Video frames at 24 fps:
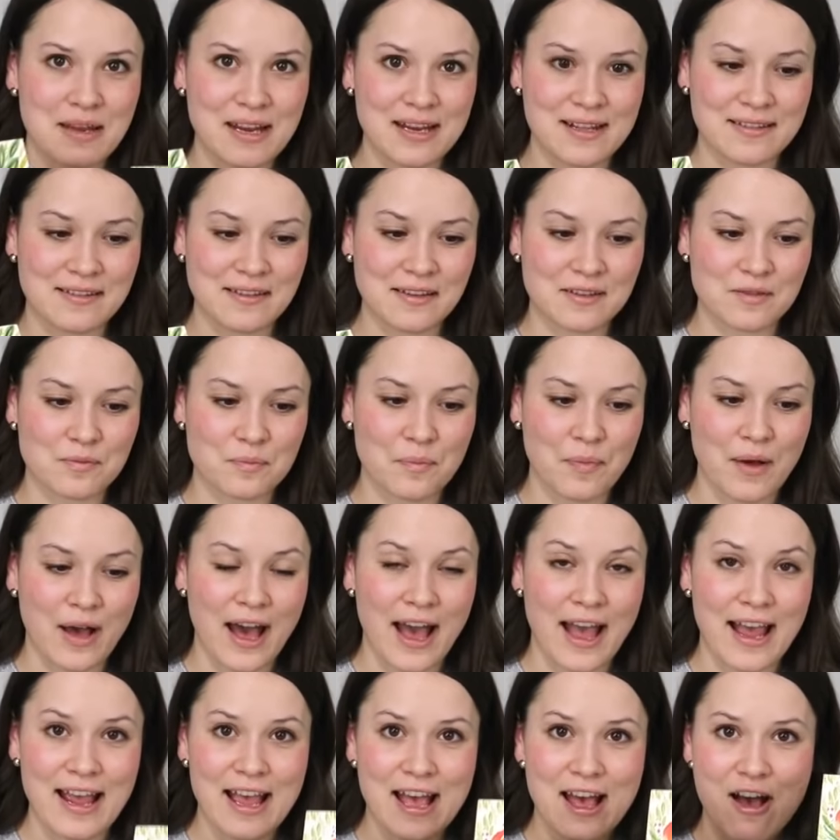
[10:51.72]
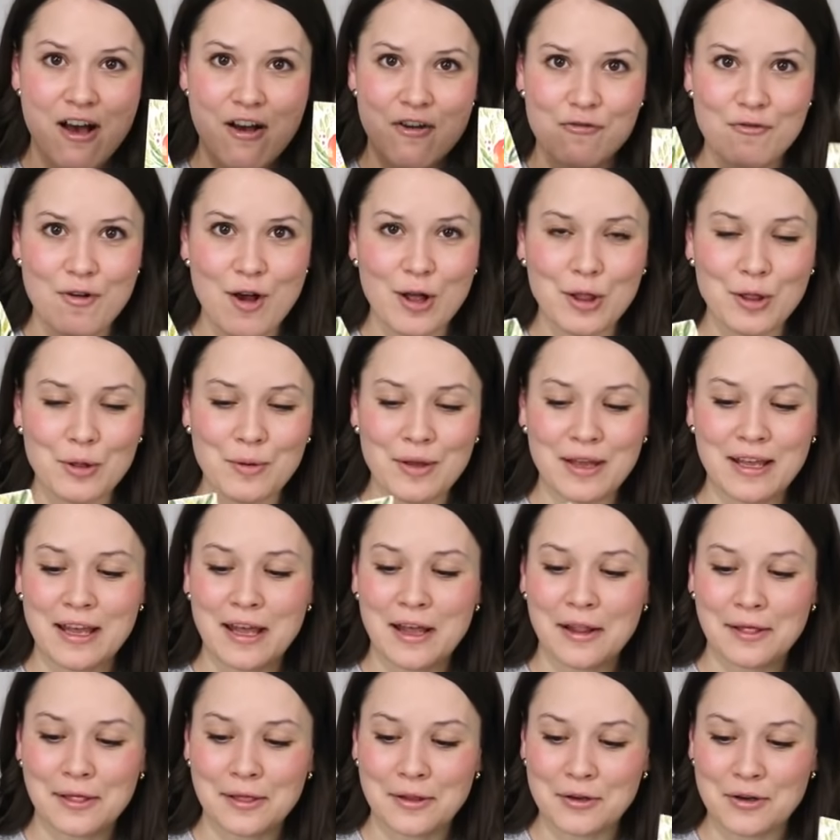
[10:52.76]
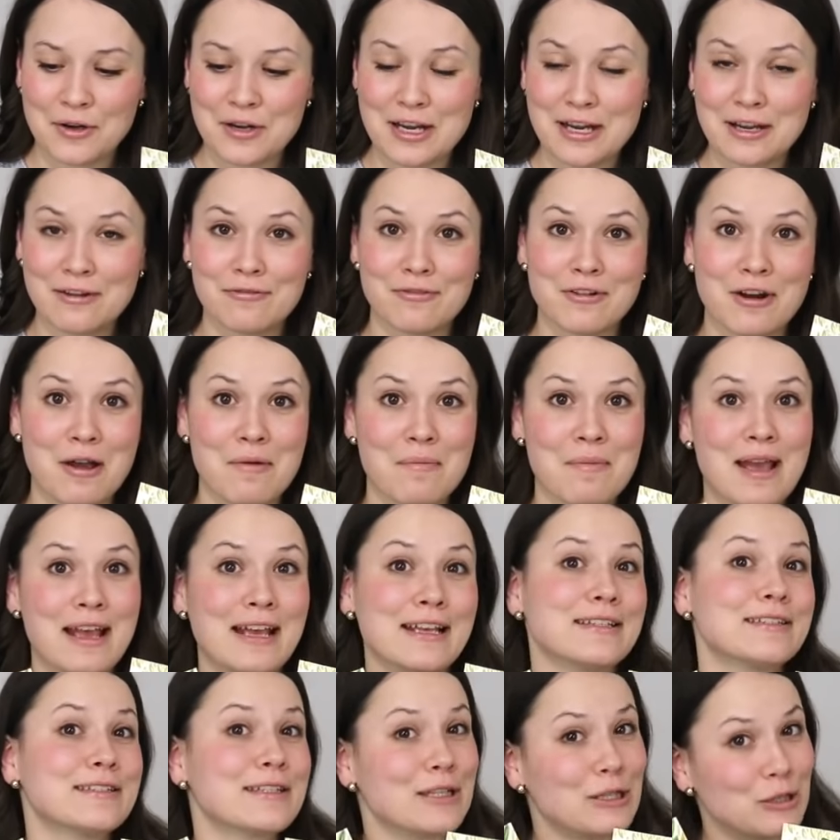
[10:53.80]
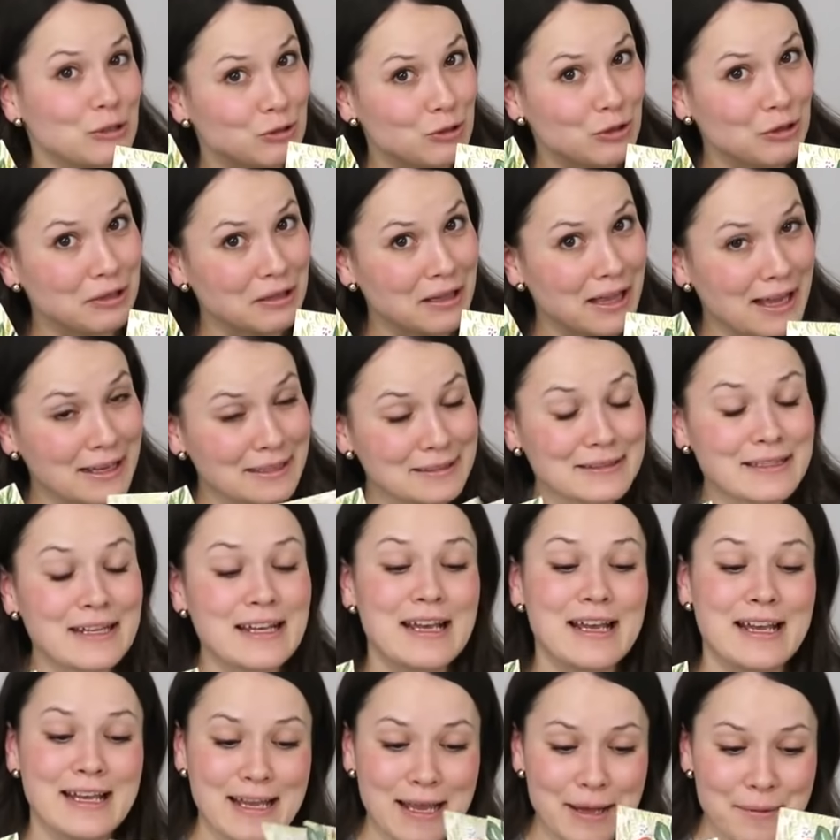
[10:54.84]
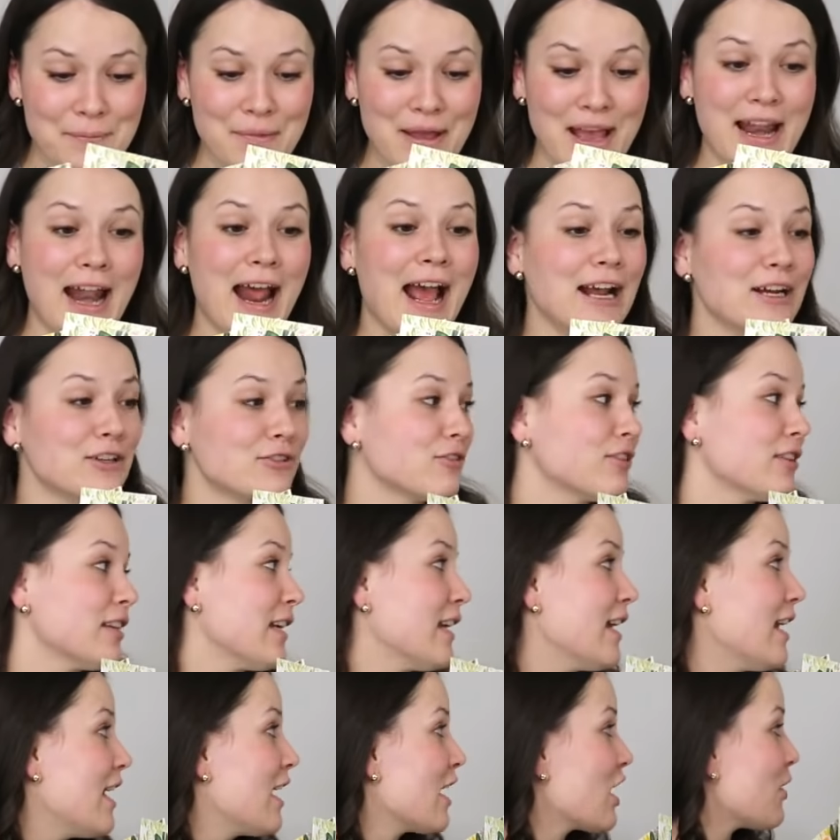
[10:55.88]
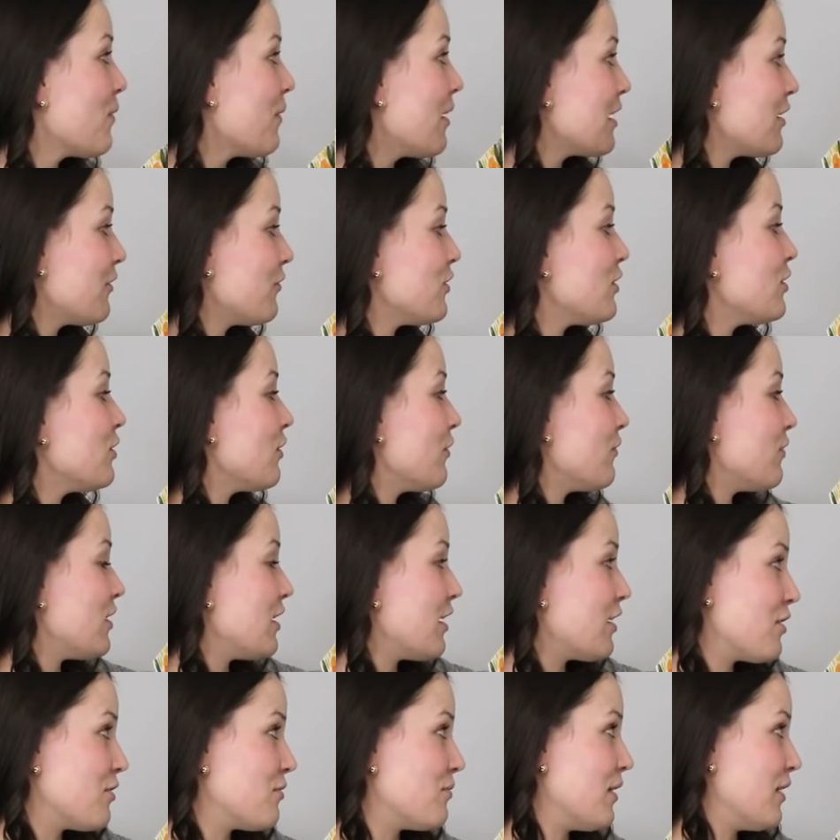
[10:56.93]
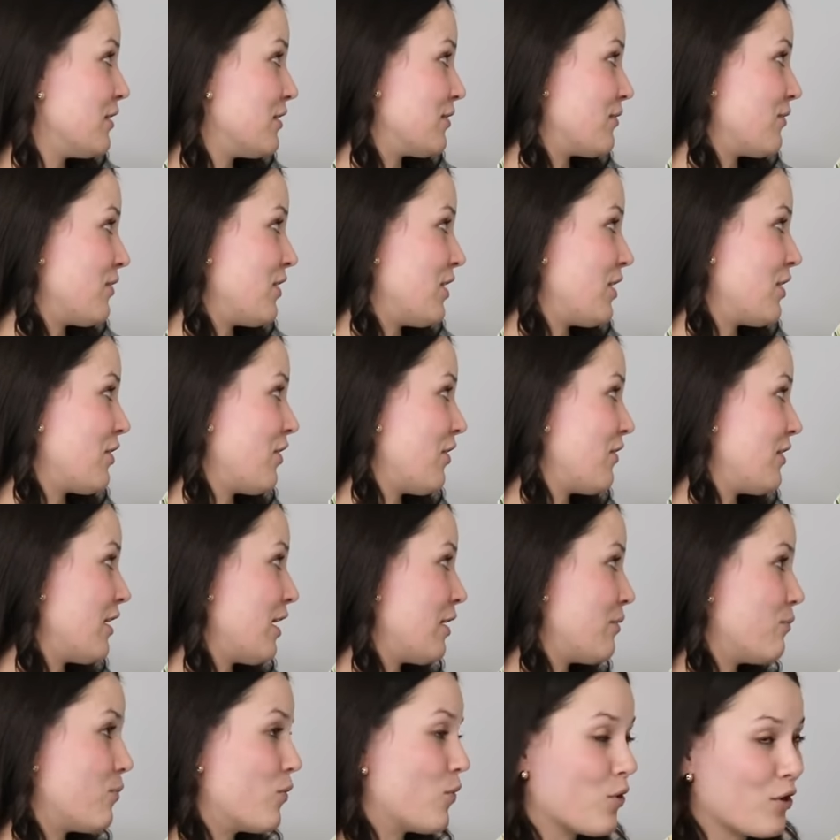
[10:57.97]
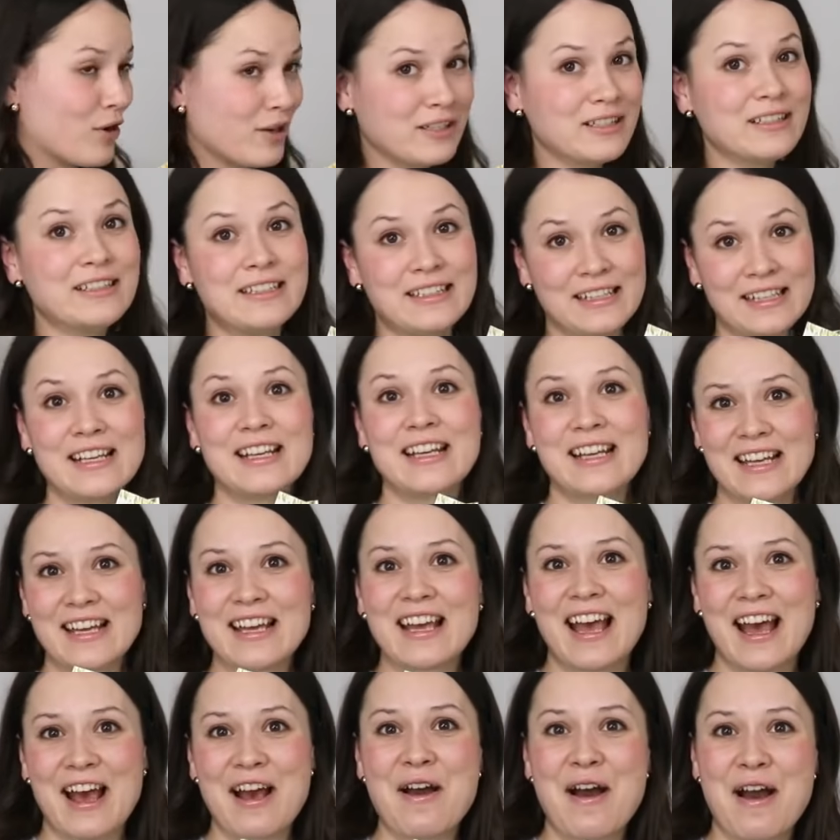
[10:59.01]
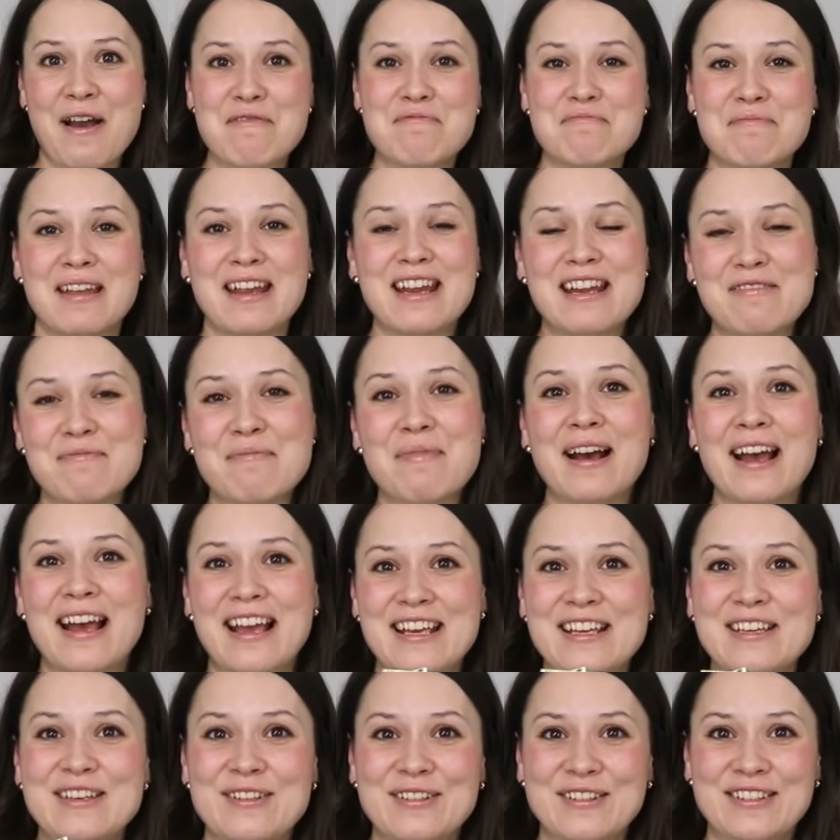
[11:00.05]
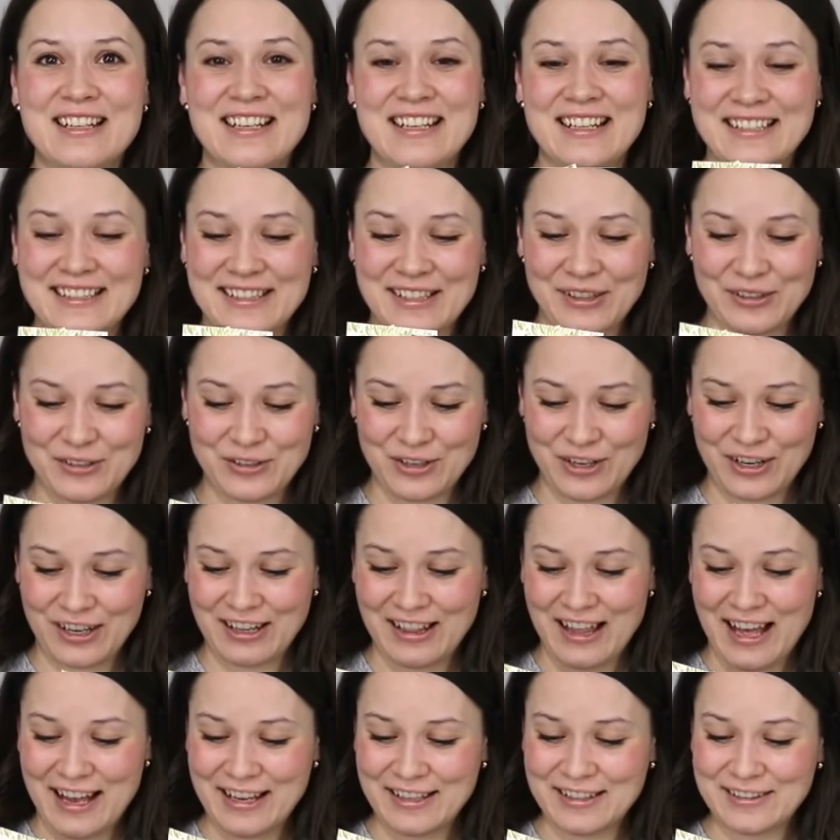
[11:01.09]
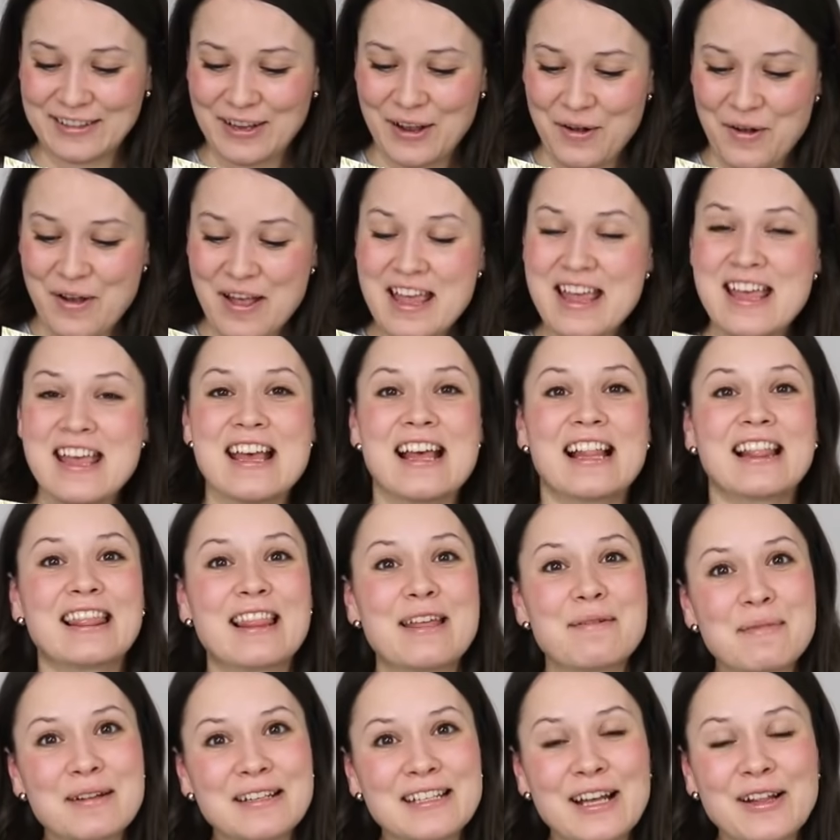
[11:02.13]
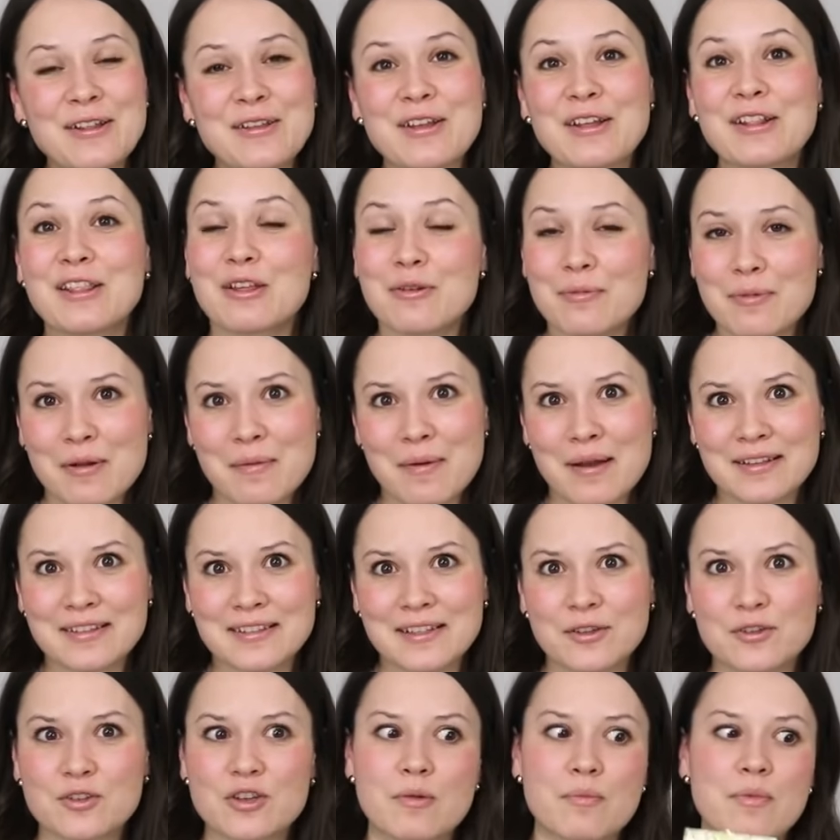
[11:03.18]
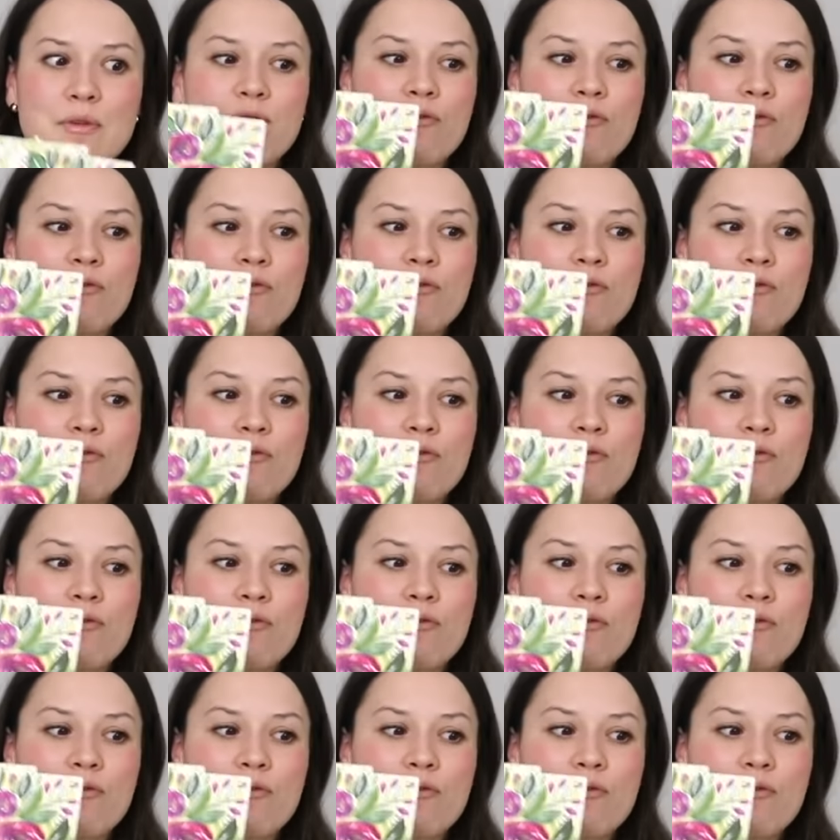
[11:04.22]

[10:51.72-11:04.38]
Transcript: made these by following and learning from a Skillshare class. Yep, and actually quite a few of the other ones over there on that board I've made by using Skillshare class. So let me tell you a little bit about Skillshare